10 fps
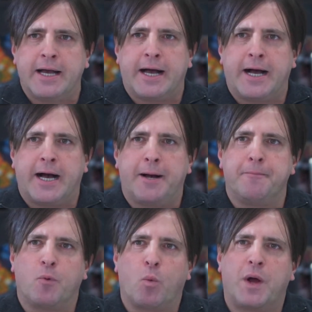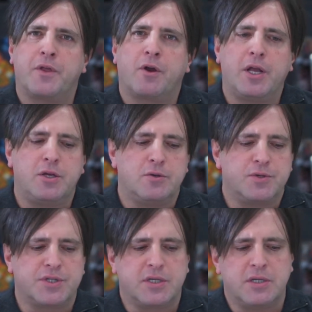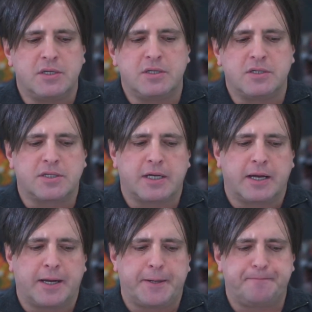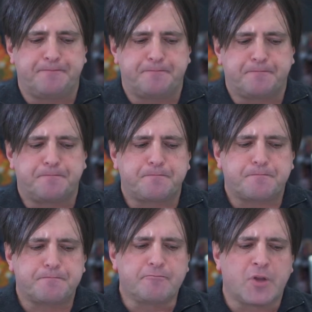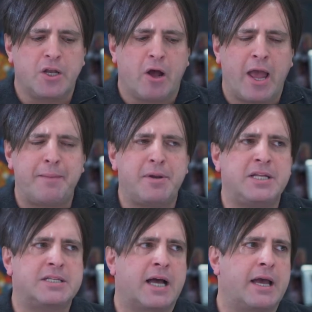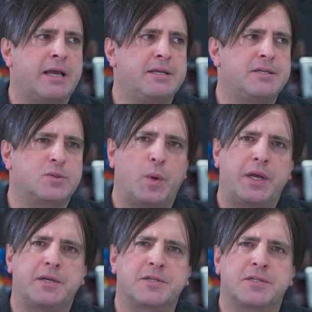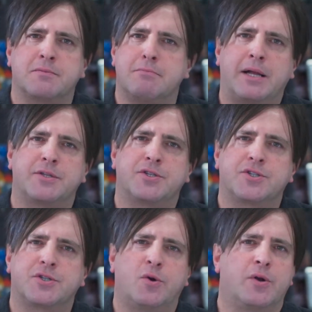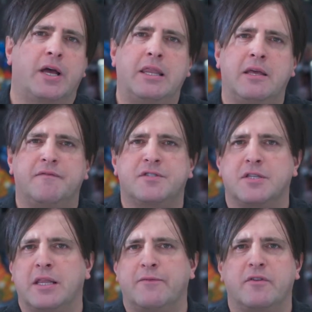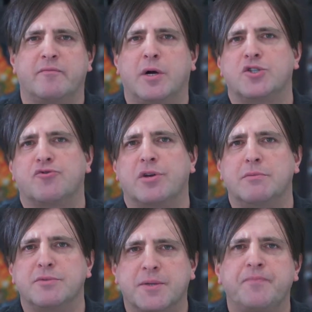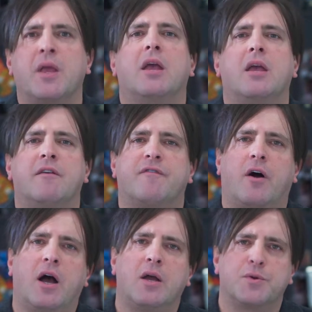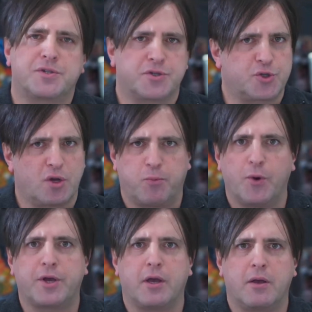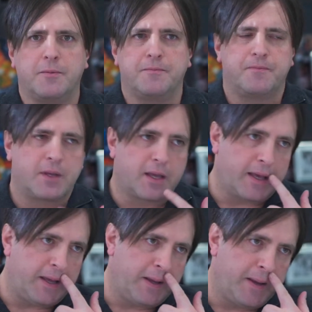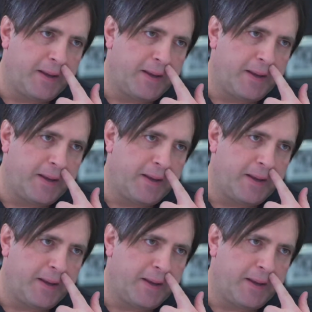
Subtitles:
One that I use is, how many days, weeks, months could I live to the level of my dreams if I was to stop working, okay?